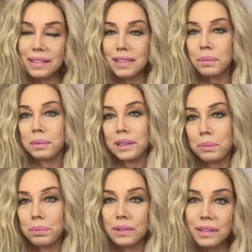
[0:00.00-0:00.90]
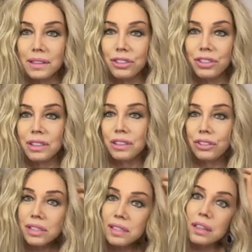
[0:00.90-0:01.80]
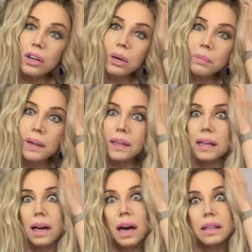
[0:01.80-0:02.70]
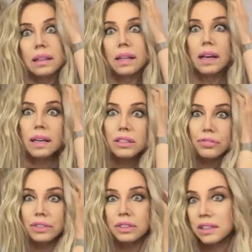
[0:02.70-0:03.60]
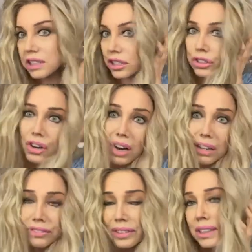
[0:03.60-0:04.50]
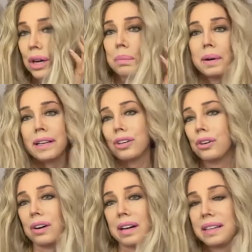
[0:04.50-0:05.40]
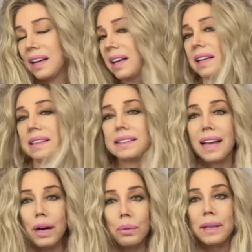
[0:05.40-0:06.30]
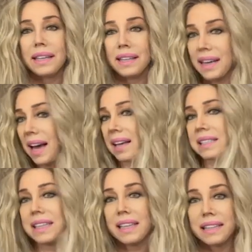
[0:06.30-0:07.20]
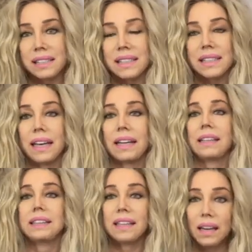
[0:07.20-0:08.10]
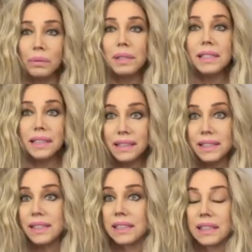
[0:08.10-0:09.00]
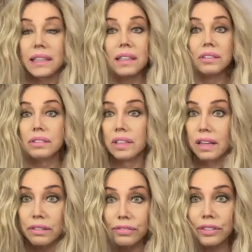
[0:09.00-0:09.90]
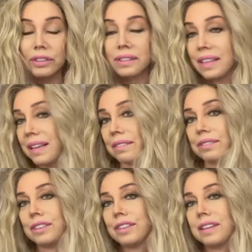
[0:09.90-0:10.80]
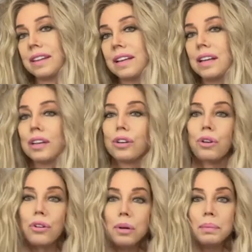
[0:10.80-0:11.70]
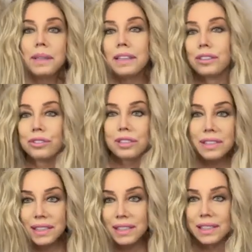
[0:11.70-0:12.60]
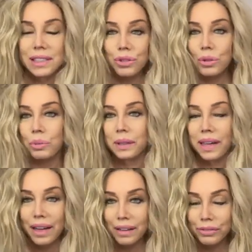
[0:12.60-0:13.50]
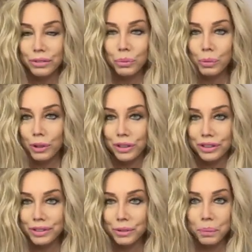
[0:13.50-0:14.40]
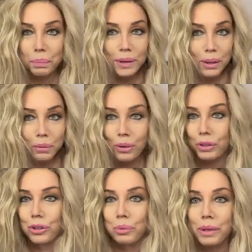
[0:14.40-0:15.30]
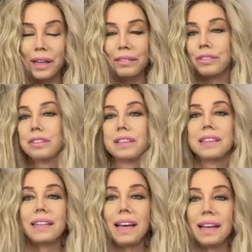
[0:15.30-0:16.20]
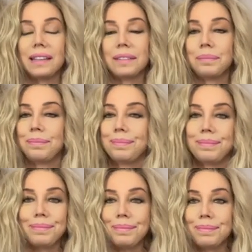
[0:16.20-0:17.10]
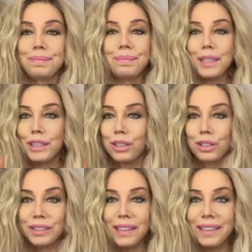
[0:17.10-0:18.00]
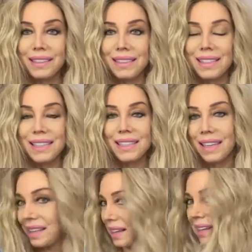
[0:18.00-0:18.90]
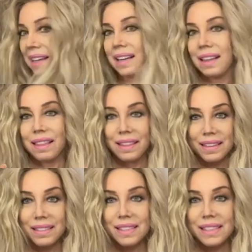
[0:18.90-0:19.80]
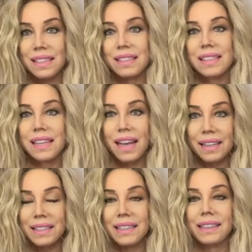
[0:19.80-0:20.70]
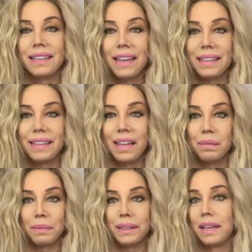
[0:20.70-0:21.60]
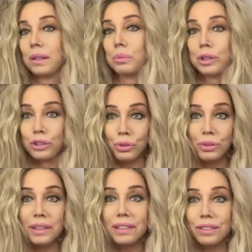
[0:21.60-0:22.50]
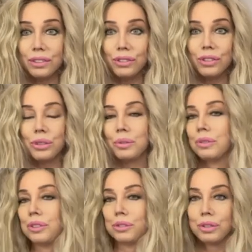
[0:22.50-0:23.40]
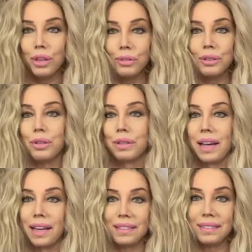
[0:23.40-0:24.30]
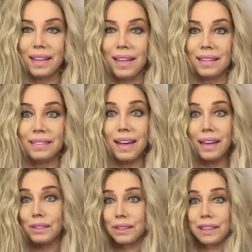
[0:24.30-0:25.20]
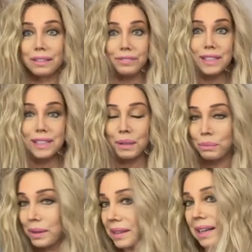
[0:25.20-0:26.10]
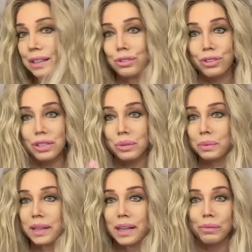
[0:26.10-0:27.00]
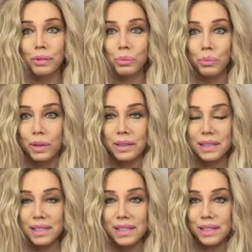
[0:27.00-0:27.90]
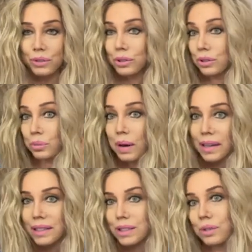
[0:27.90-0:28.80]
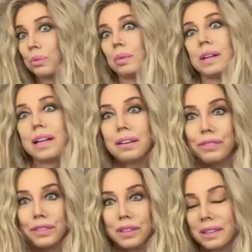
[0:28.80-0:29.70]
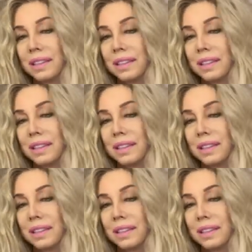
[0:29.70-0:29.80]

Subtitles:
It's a manipulation. And just say, oh my God, the guy's really sorry. Oh my God. Now he has insight. Now he's going to see. And he'll never, never call me a narcissist or whatever word or B word or whatever again. Mm-mm-mm. No, ladies. This is toxic dynamic, and what you need to do, you go no contact. I don't care if it's someone that you just went out with once or twice or whatever.